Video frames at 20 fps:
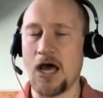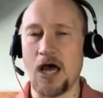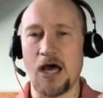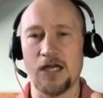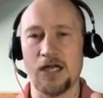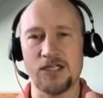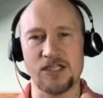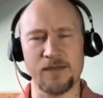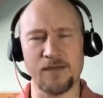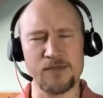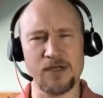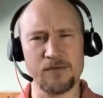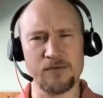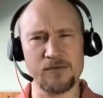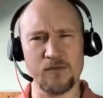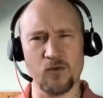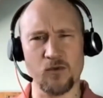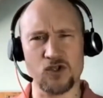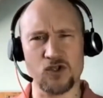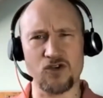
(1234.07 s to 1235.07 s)
sometimes
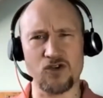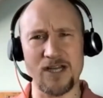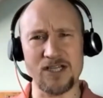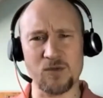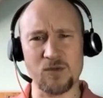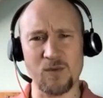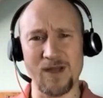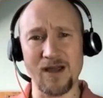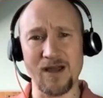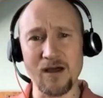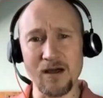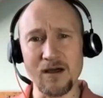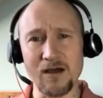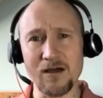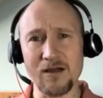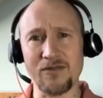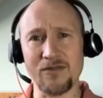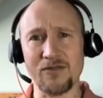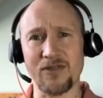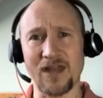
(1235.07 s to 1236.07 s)
the more stressed we
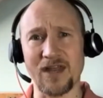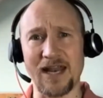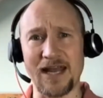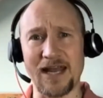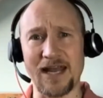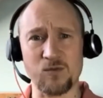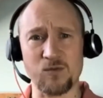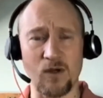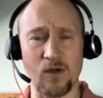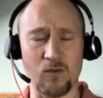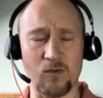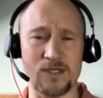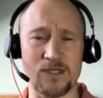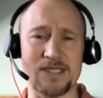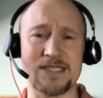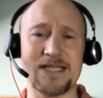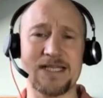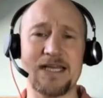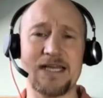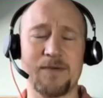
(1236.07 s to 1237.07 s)
are, the less well we
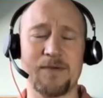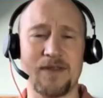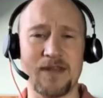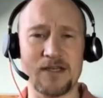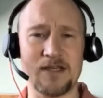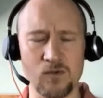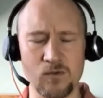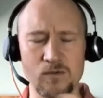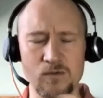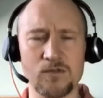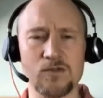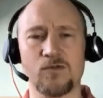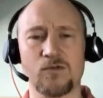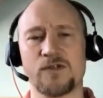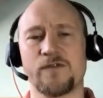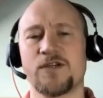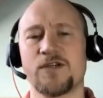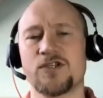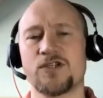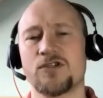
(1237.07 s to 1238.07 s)
sleep, and there's all
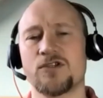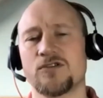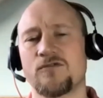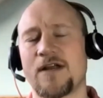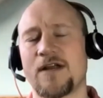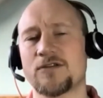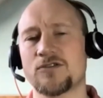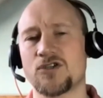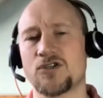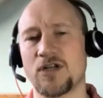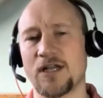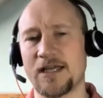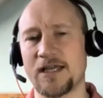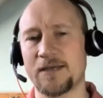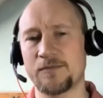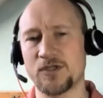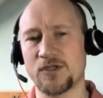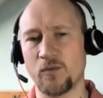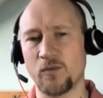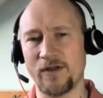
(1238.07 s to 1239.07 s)
sorts of issues around
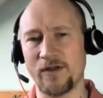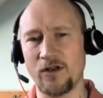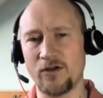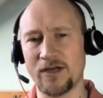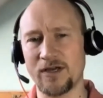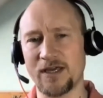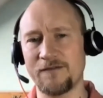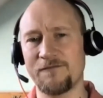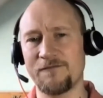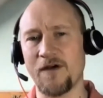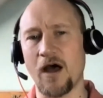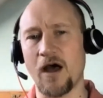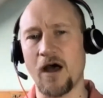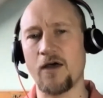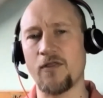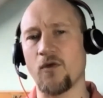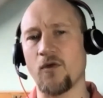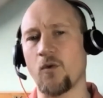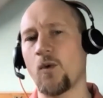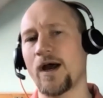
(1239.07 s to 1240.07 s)
sleep. So we're looking for
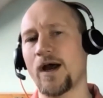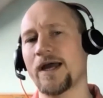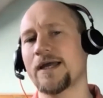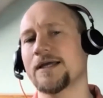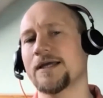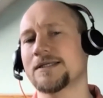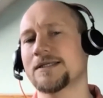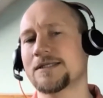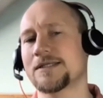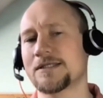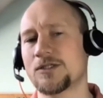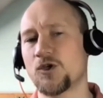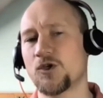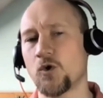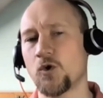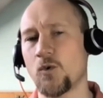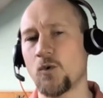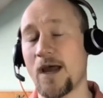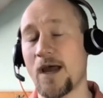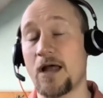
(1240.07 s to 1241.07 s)
other ways
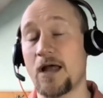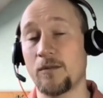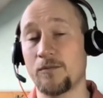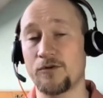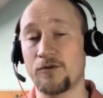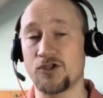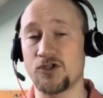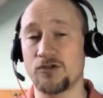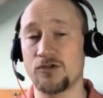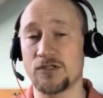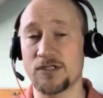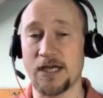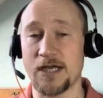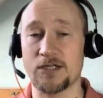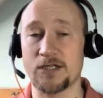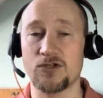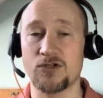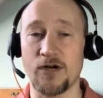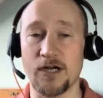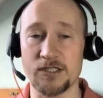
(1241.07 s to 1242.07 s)
to help reduce
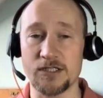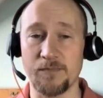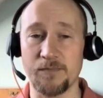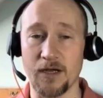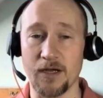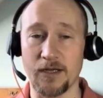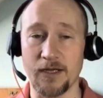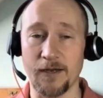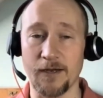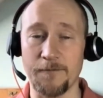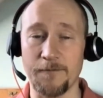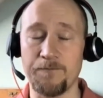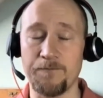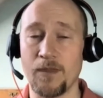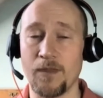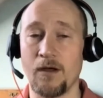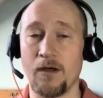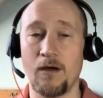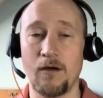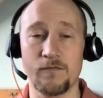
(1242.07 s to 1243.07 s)
that stress bucket.
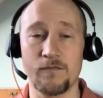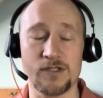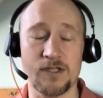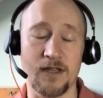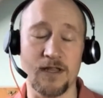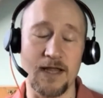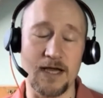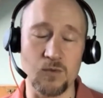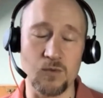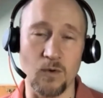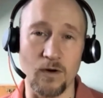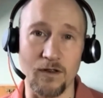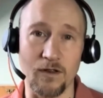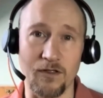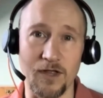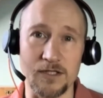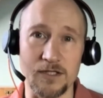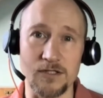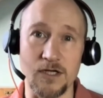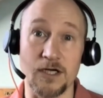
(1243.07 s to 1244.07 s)
Obviously, that's one of the
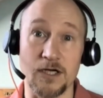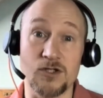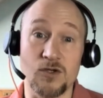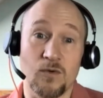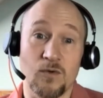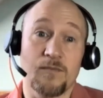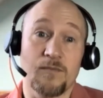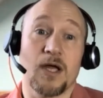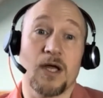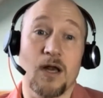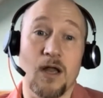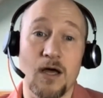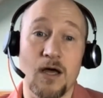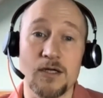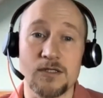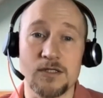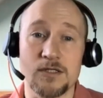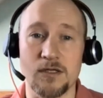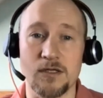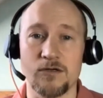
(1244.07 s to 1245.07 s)
things I do with my
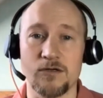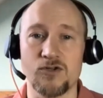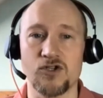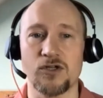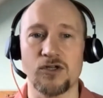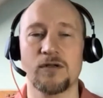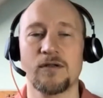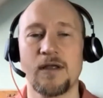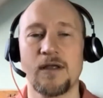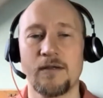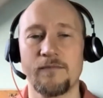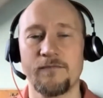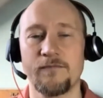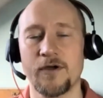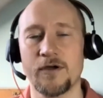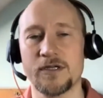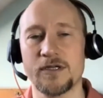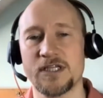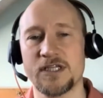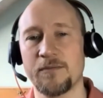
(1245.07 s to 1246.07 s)
clients. Solution
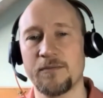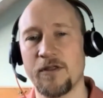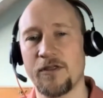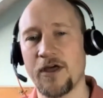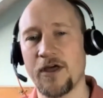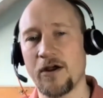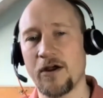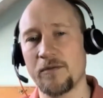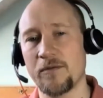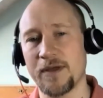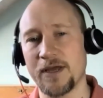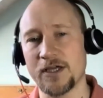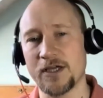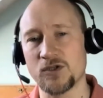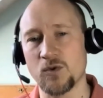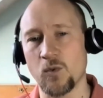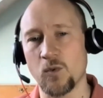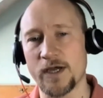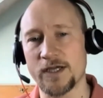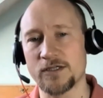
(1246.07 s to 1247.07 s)
Focused Hypnotherapy
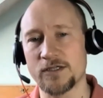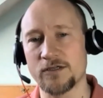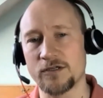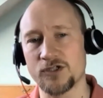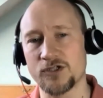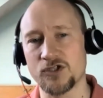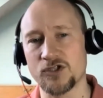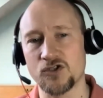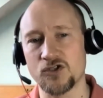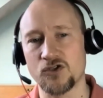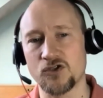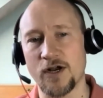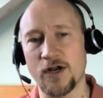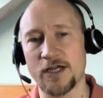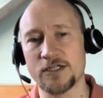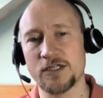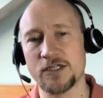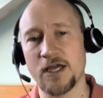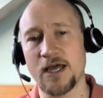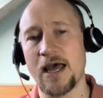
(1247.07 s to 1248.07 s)
as a way to reduce
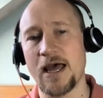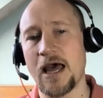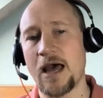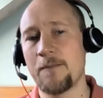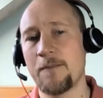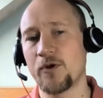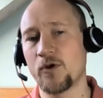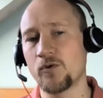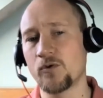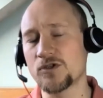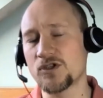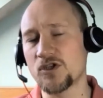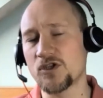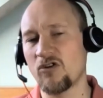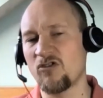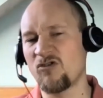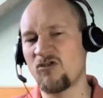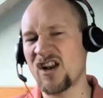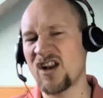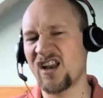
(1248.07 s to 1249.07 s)
stress, but
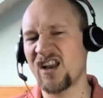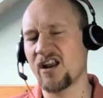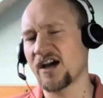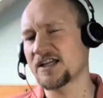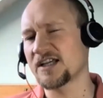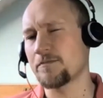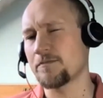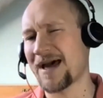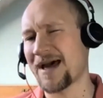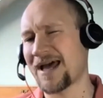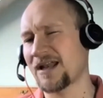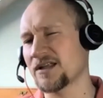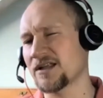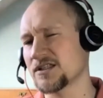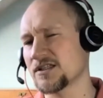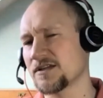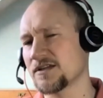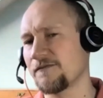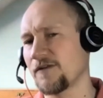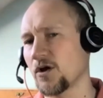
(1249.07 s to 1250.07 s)
also a really nice
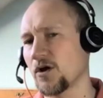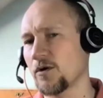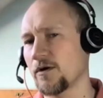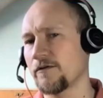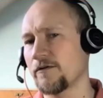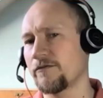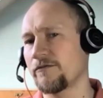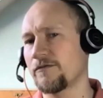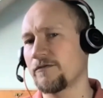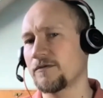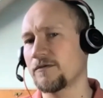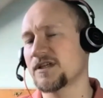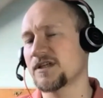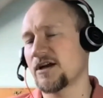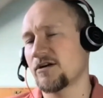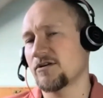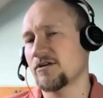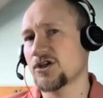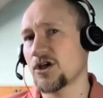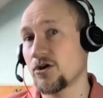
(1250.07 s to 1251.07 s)
balanced flow of
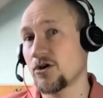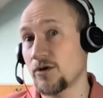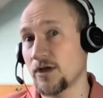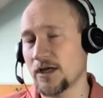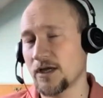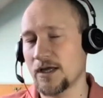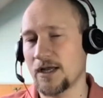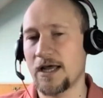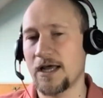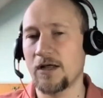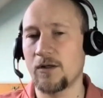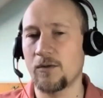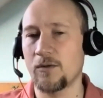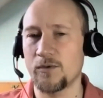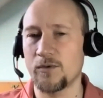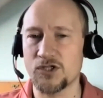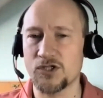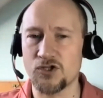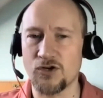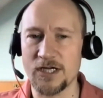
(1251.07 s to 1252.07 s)
serotonin can help
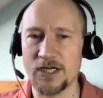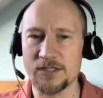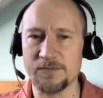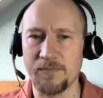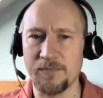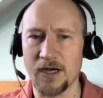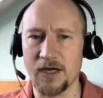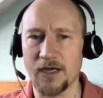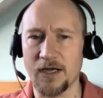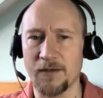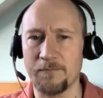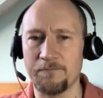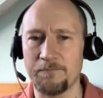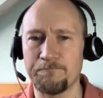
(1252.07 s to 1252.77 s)
with the stress bucket.